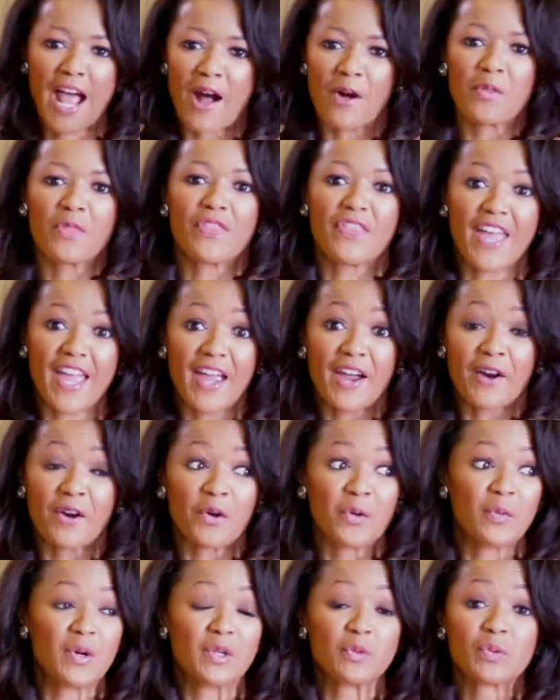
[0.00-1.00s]
out
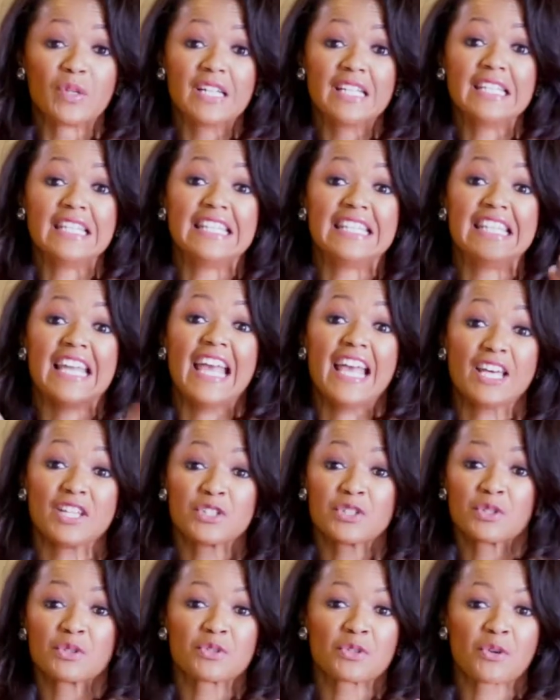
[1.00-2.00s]
there when really the
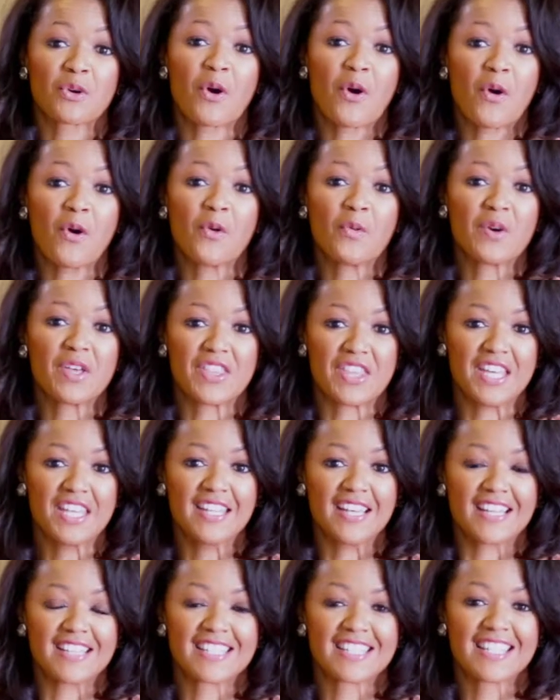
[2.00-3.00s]
answers are all
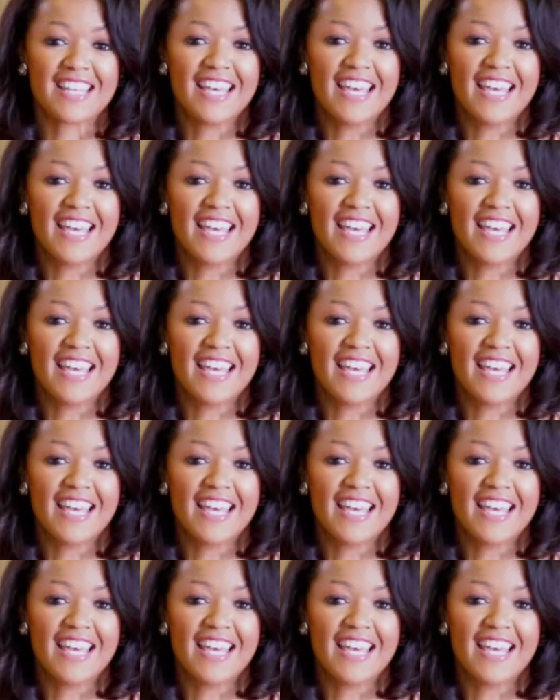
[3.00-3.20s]
within us.